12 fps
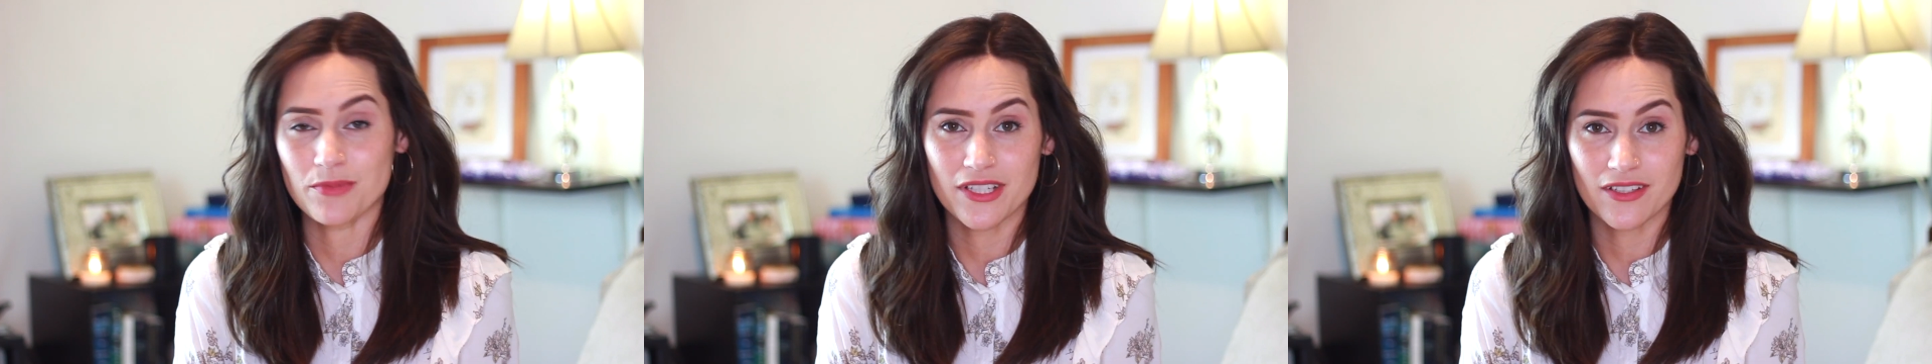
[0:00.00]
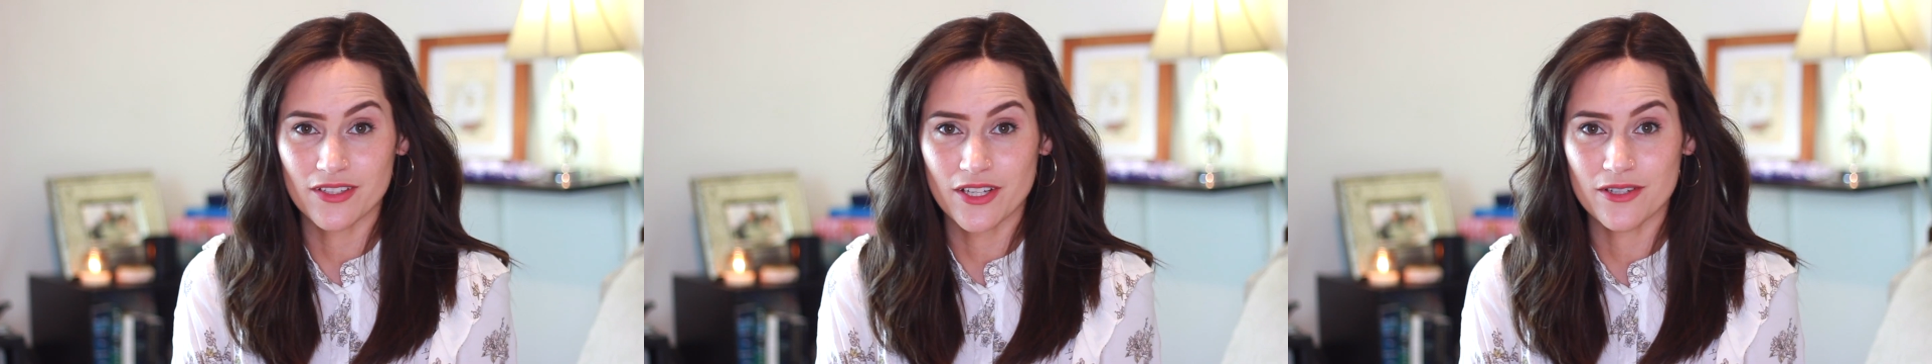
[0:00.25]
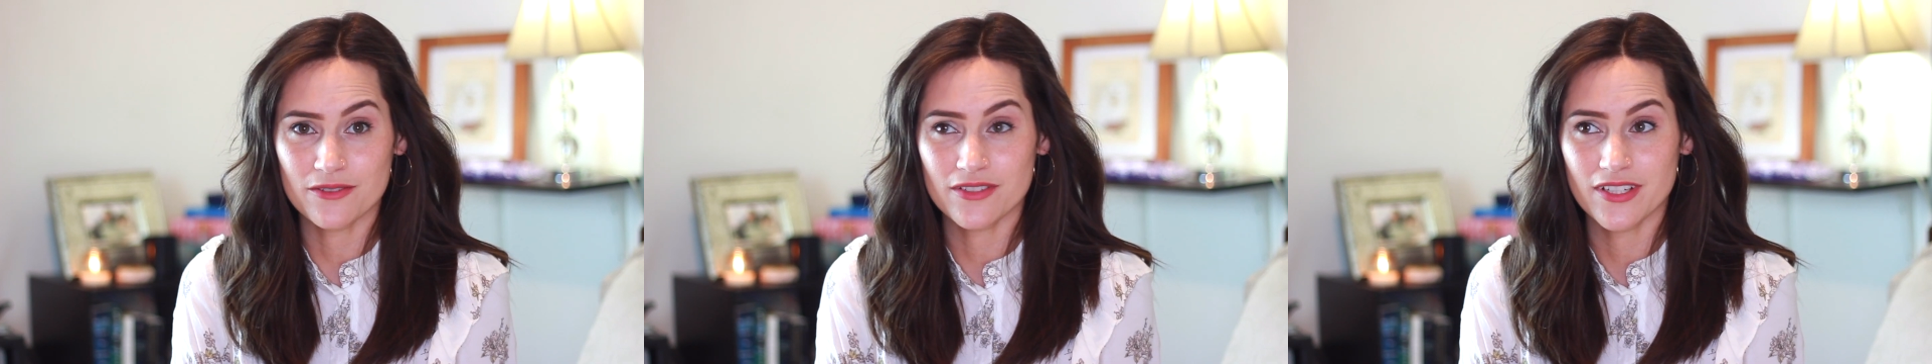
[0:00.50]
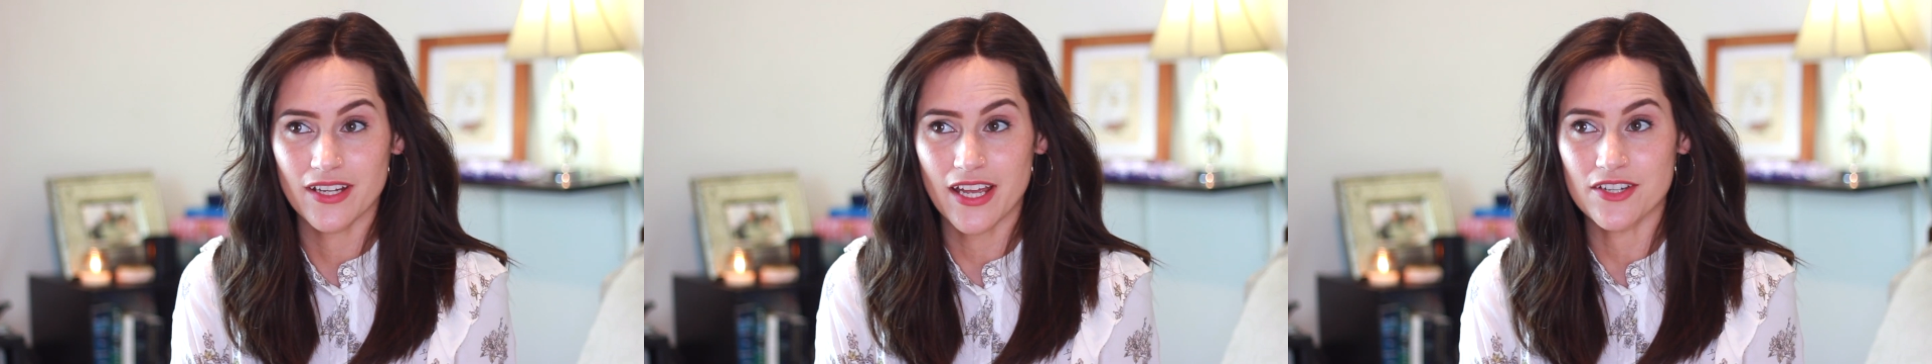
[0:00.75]
being alone
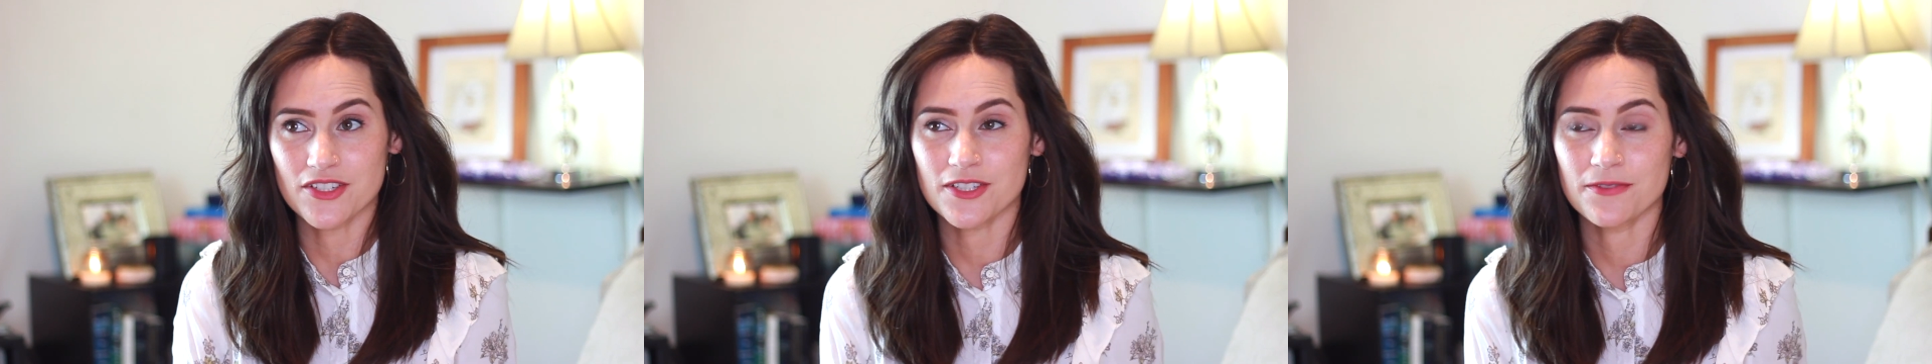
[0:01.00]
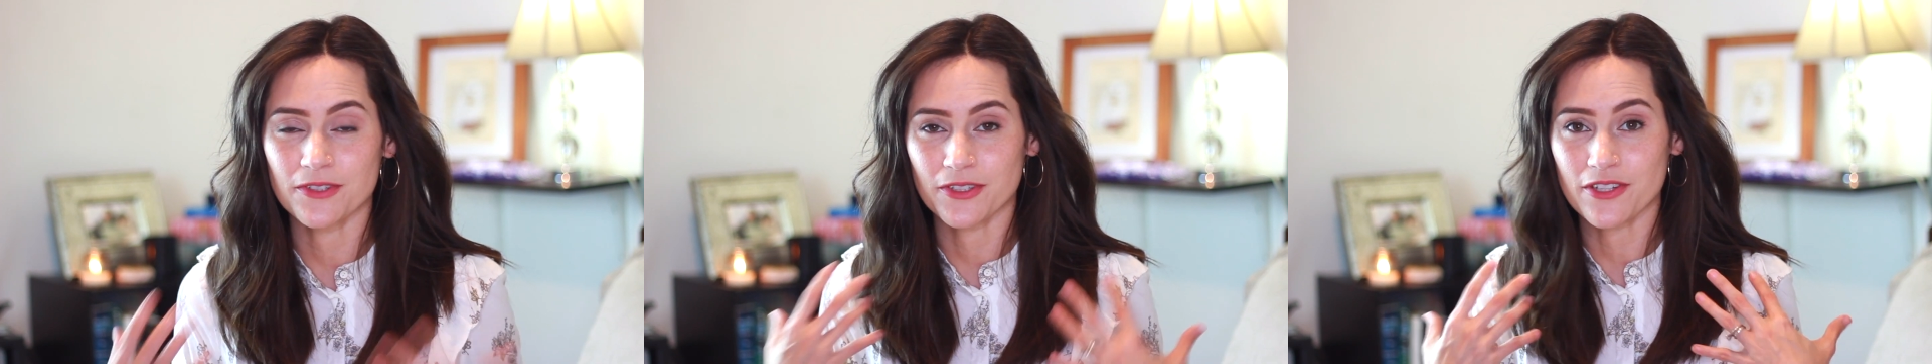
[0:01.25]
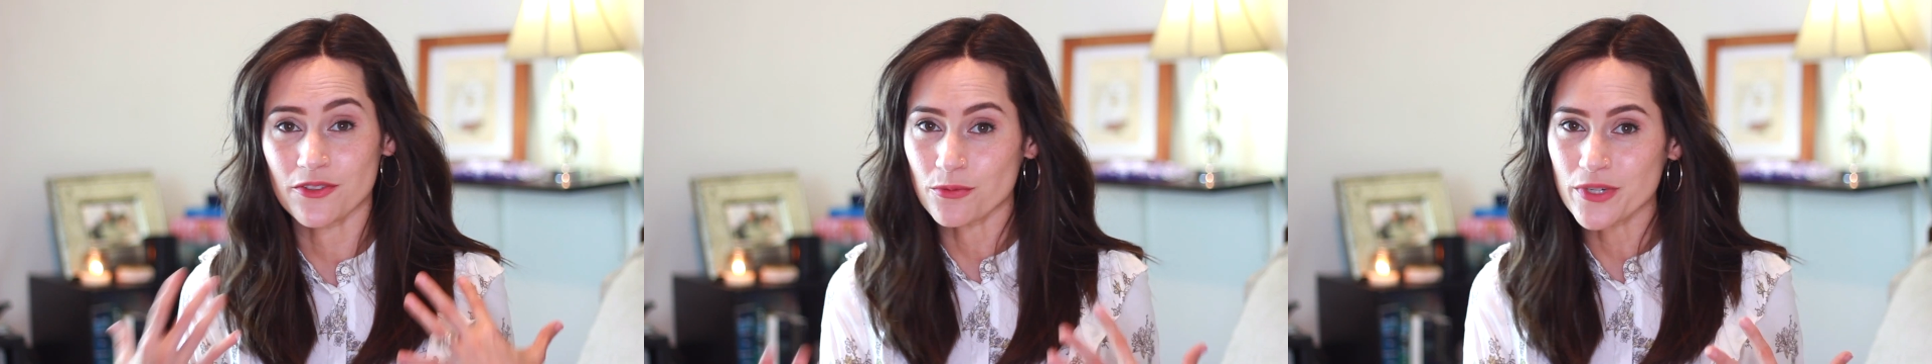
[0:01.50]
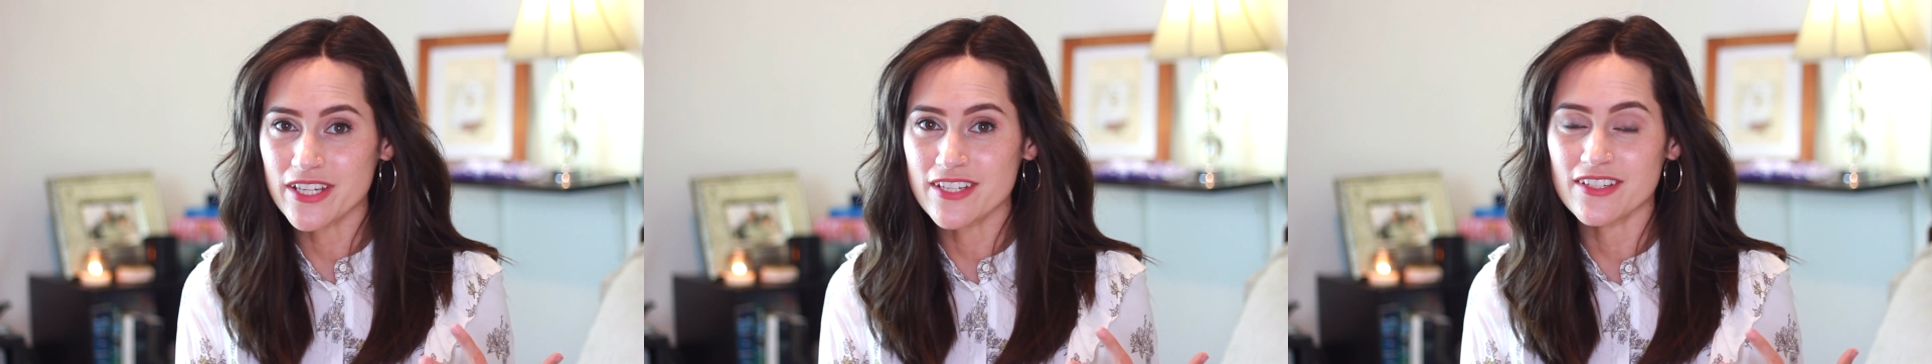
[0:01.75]
and just feeling the
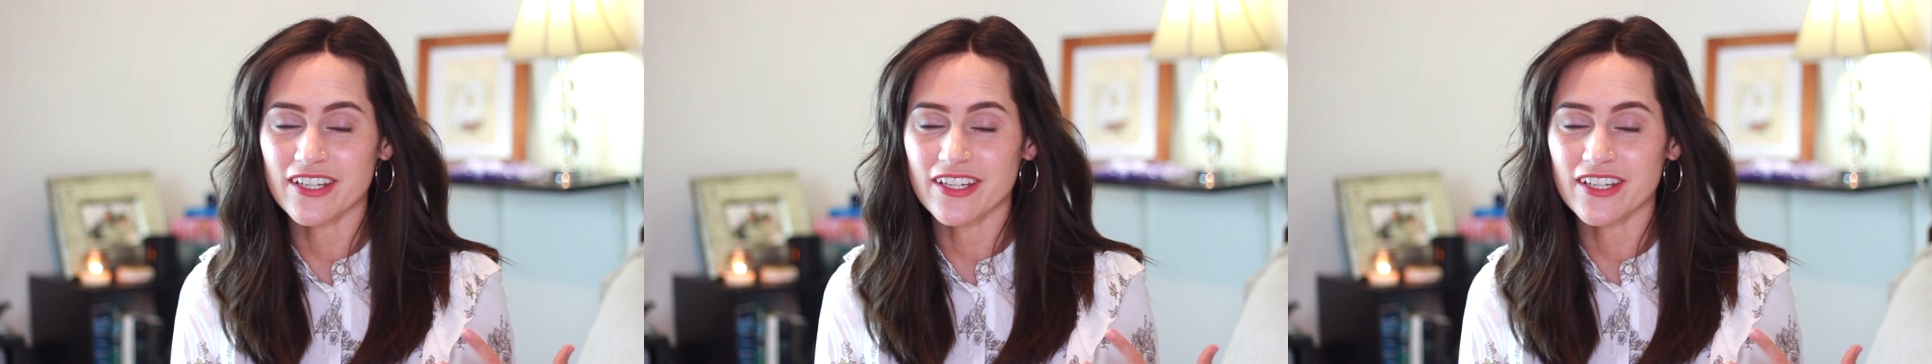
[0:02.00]
wind.